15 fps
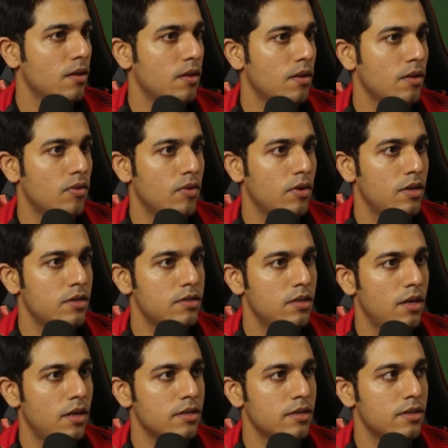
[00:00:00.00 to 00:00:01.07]
So I'll
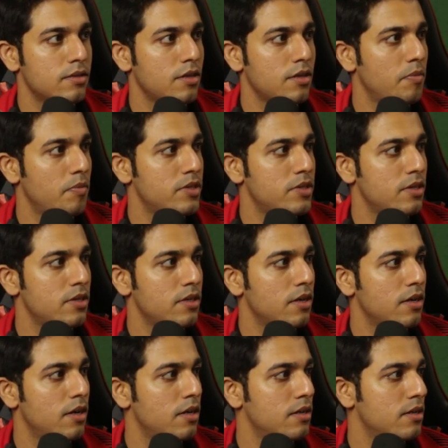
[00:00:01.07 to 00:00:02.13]
select the submachine
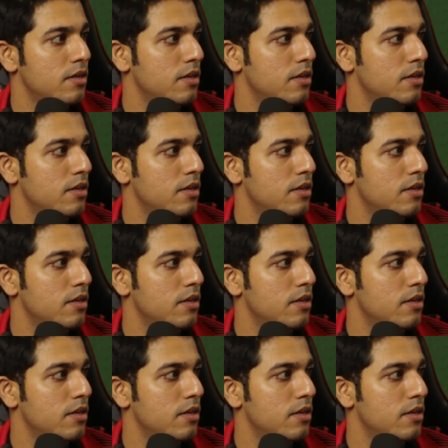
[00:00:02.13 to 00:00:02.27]
gun